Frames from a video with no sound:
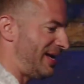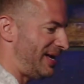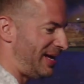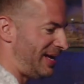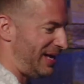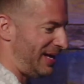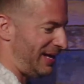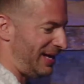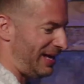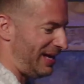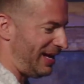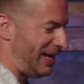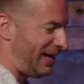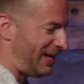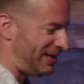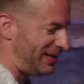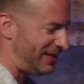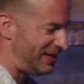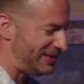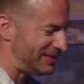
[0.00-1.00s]
uh, uh,
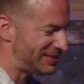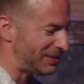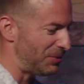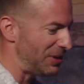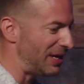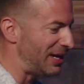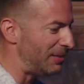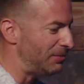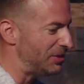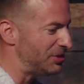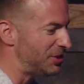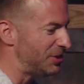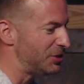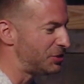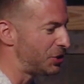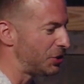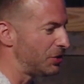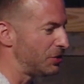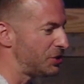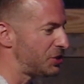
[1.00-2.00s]
somebody come into the
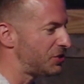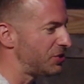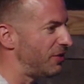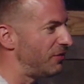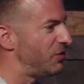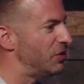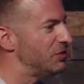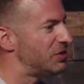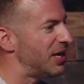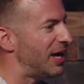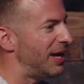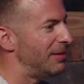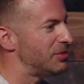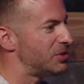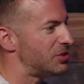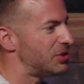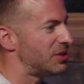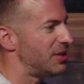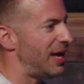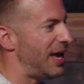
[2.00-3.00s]
church a few
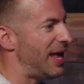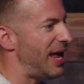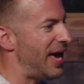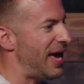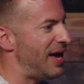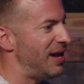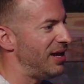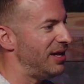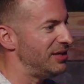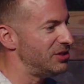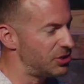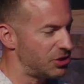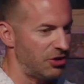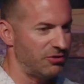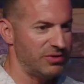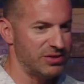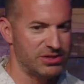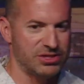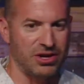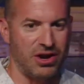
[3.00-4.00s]
times that had a
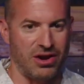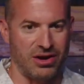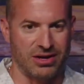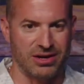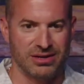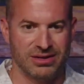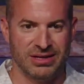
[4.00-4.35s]
service dog,